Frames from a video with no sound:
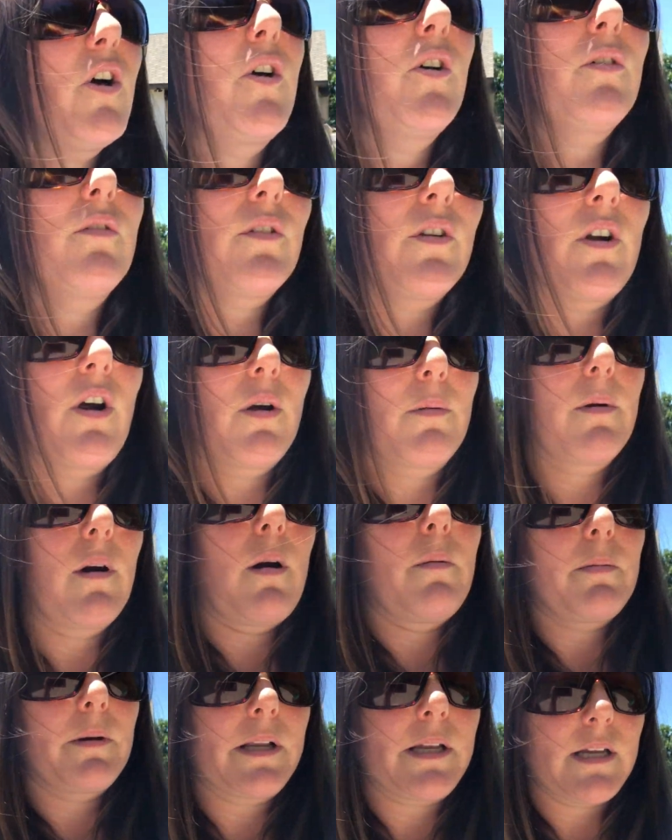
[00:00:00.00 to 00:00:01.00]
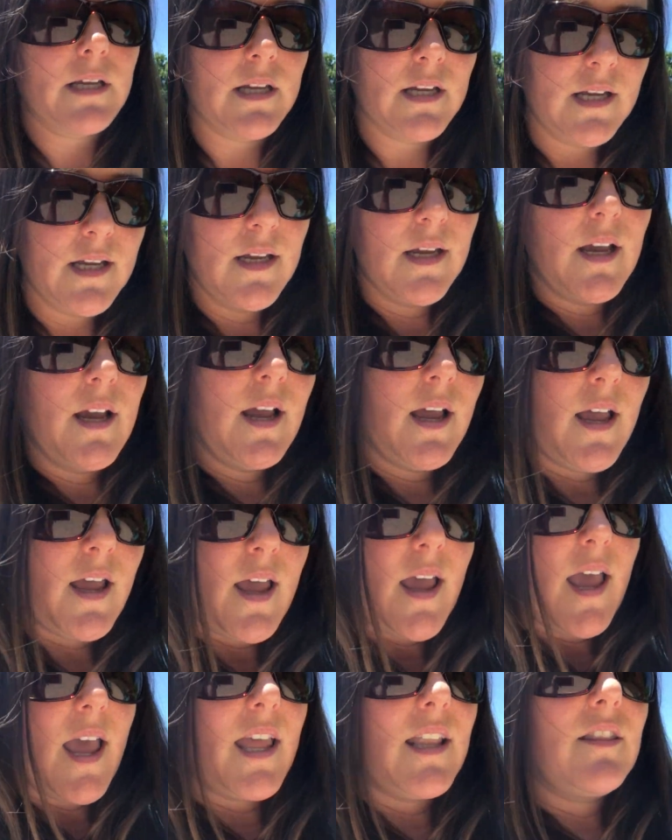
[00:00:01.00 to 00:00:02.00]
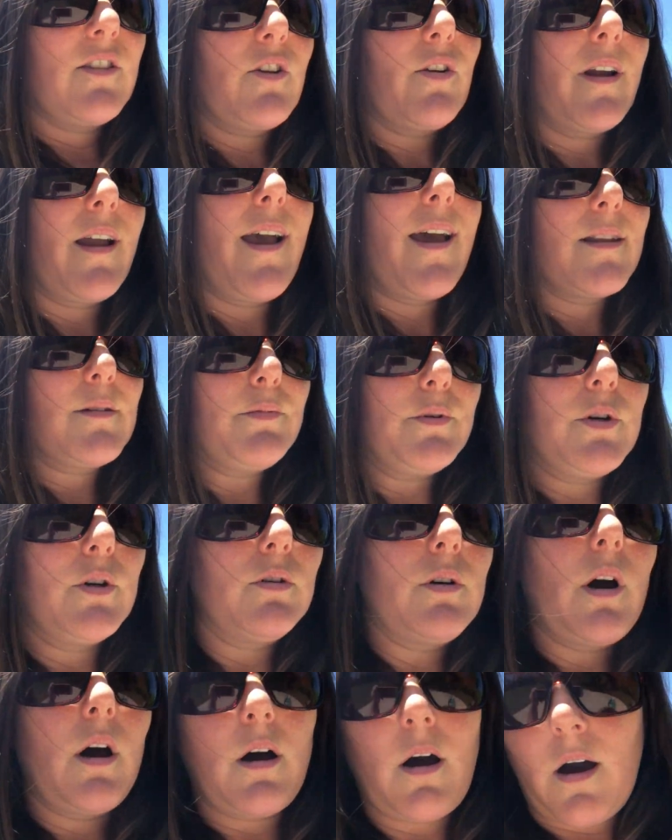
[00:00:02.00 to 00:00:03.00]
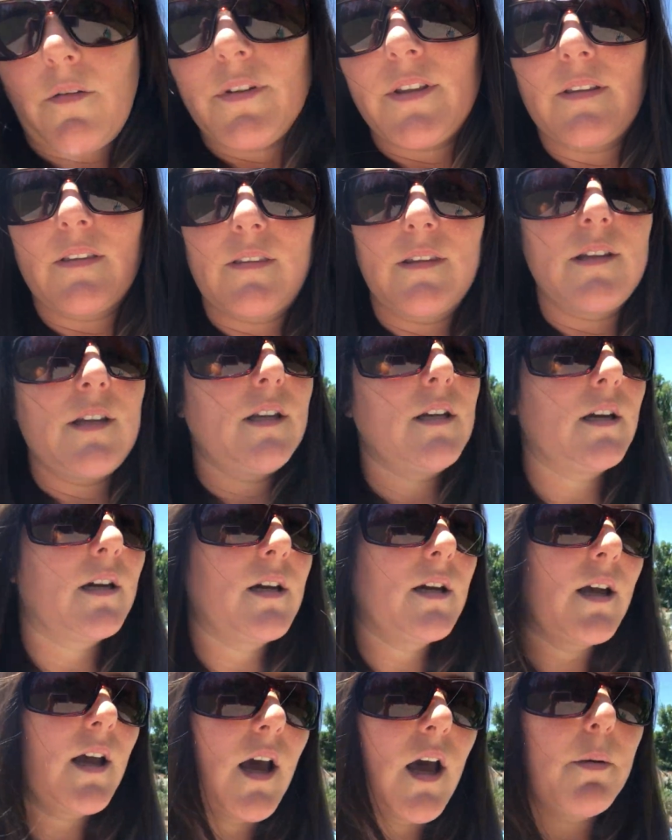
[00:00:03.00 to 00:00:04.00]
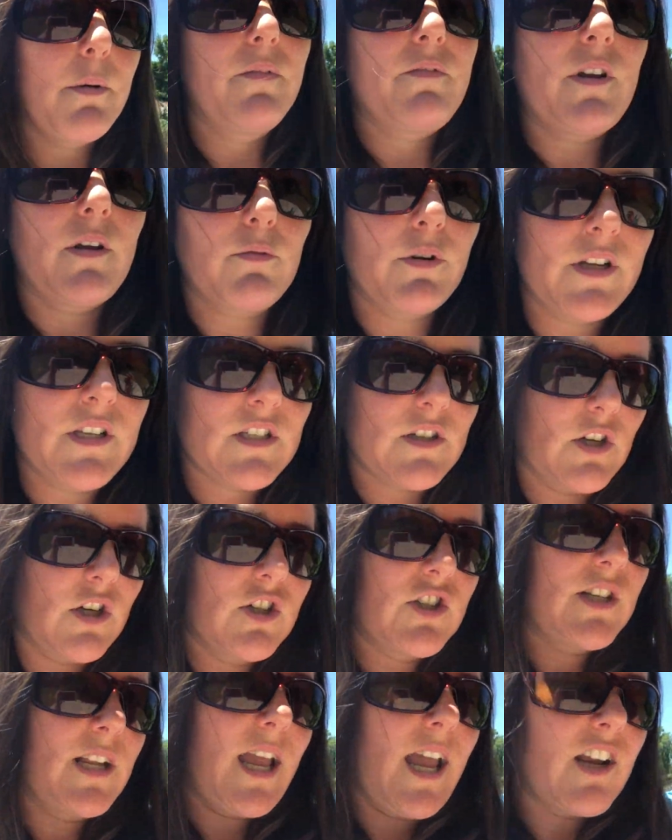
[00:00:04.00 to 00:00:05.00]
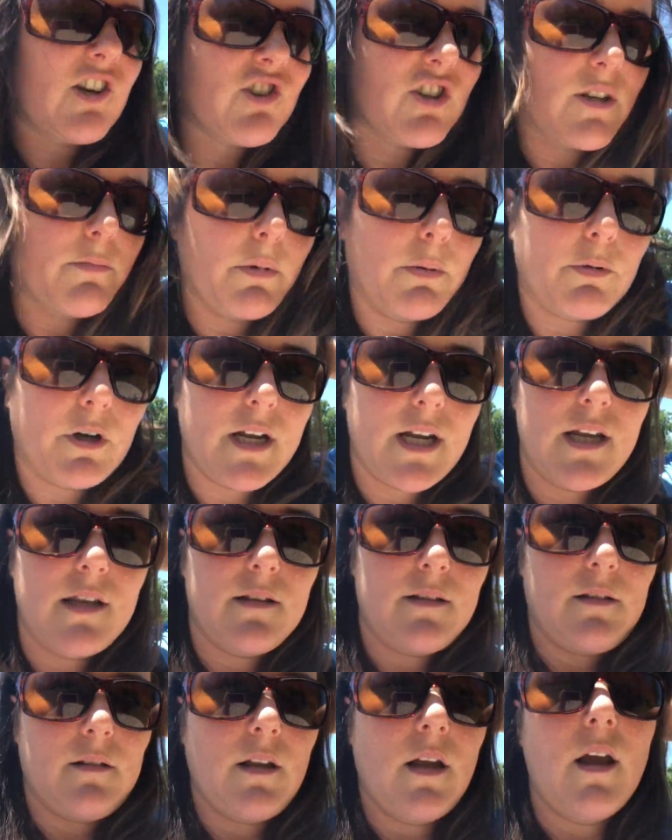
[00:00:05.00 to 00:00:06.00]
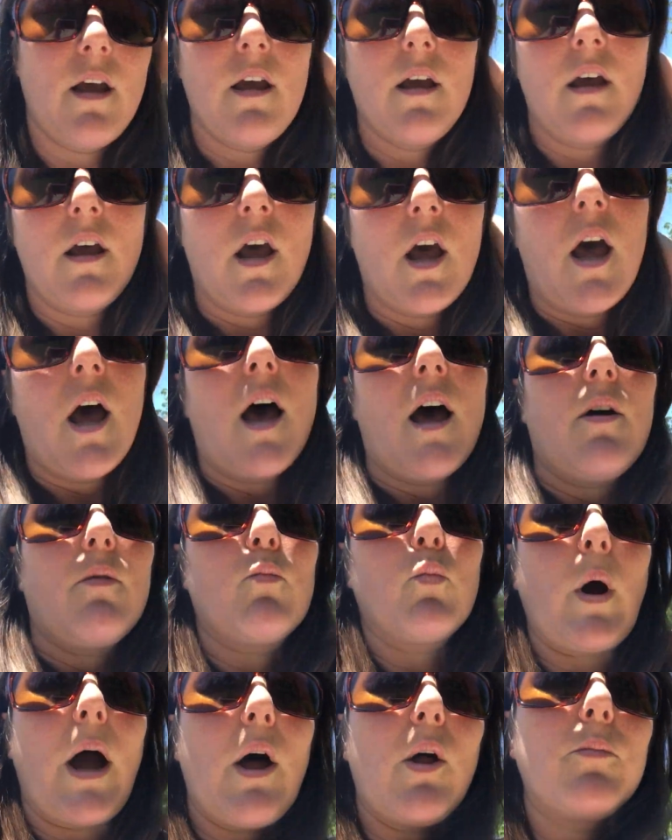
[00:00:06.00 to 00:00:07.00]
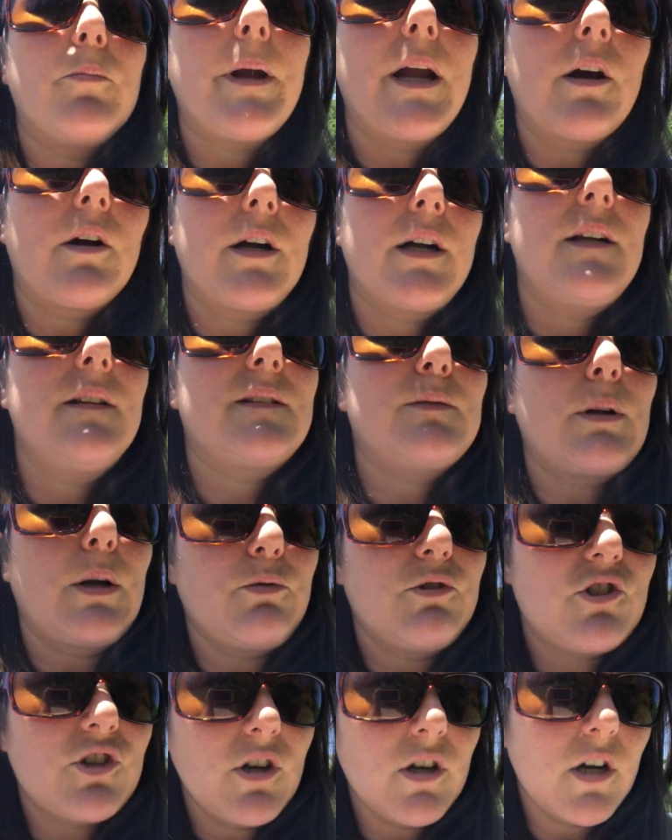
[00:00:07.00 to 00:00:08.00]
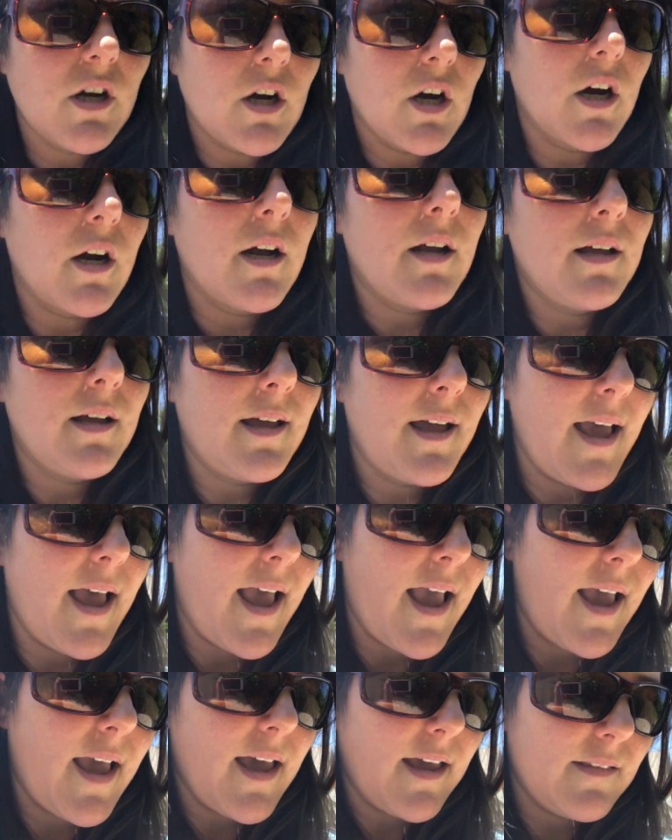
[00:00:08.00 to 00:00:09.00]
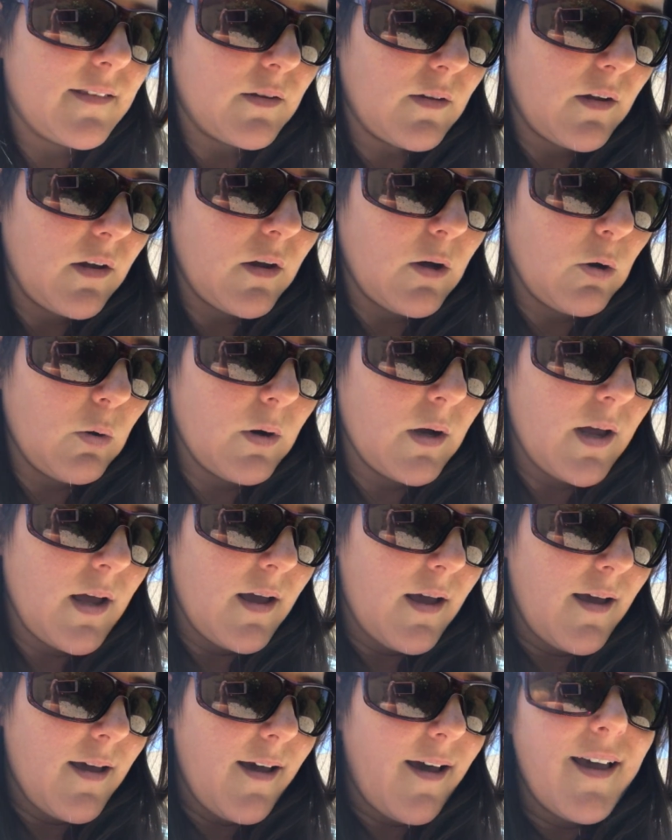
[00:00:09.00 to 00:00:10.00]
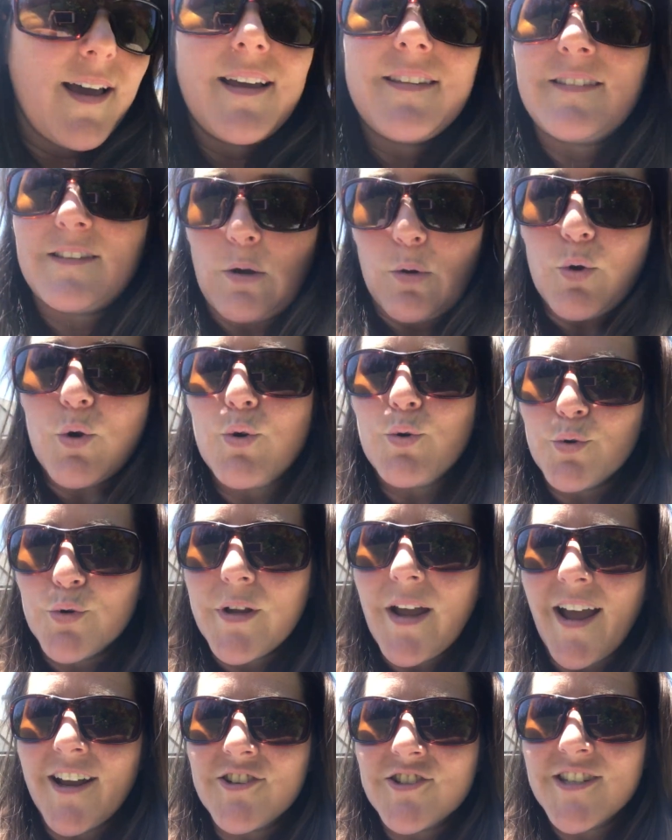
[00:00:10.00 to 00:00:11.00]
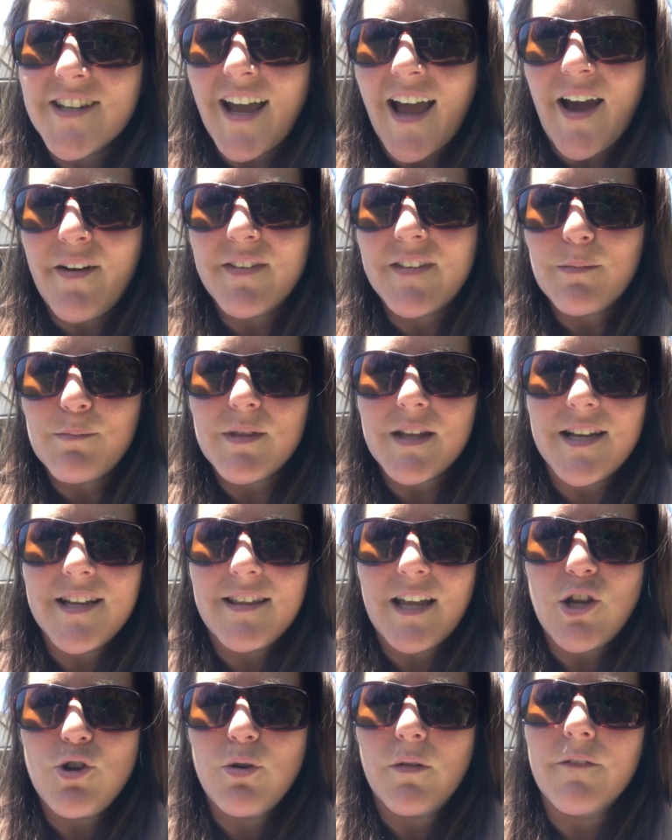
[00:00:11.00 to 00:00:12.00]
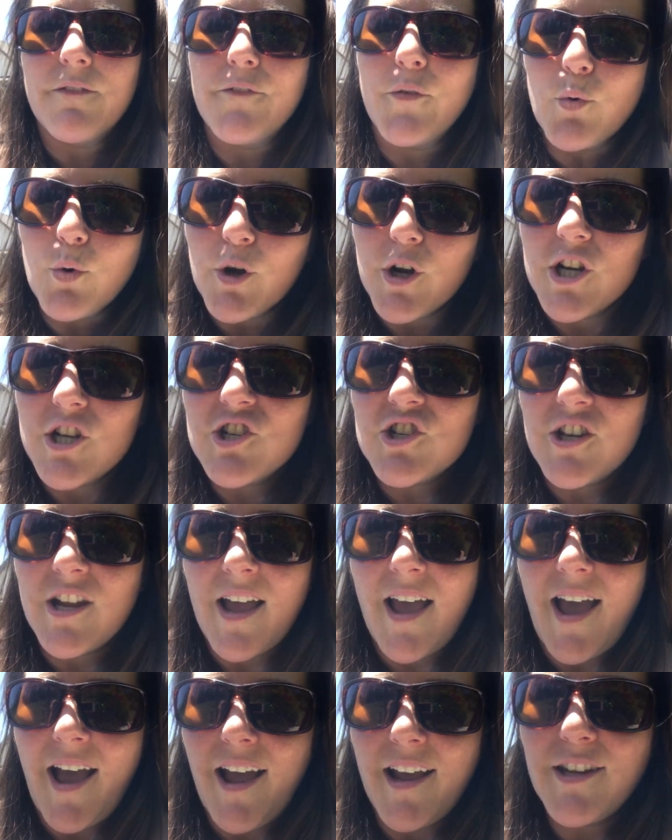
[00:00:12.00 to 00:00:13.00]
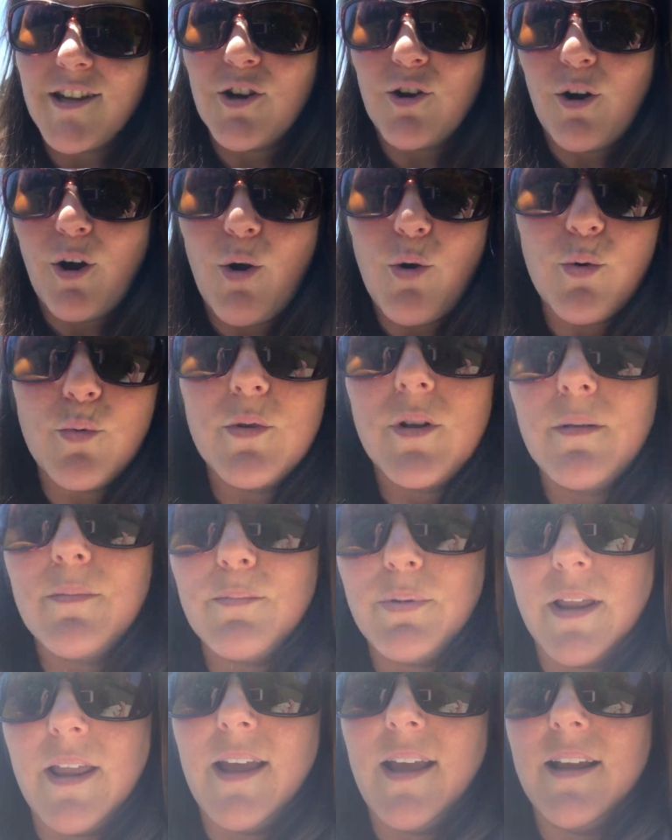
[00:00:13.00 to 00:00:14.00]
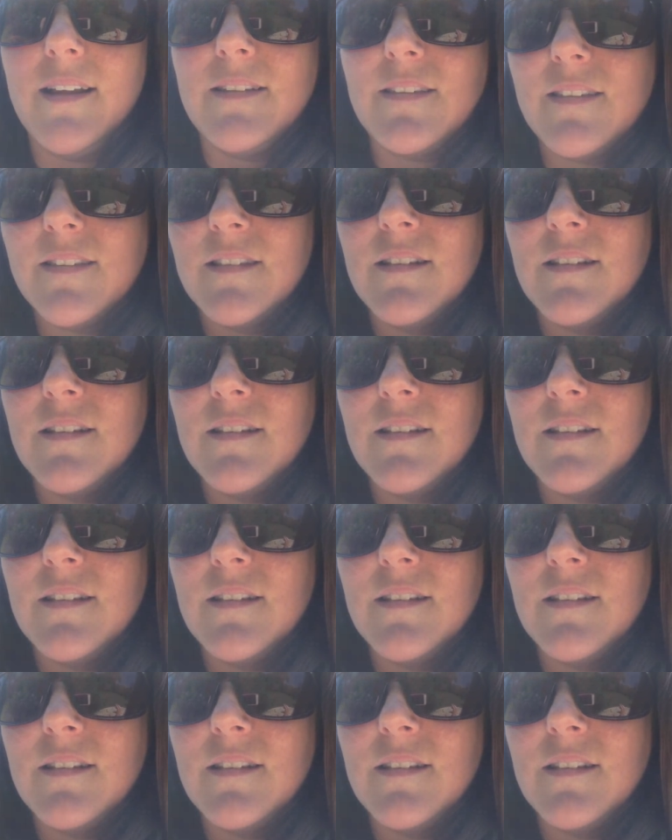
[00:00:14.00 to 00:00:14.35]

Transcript: over our property. And they're edible, obviously. Um, I've done research, and I actually remember eating wild berries when I was younger. And so it's so cool to actually have something that you can forage at your own place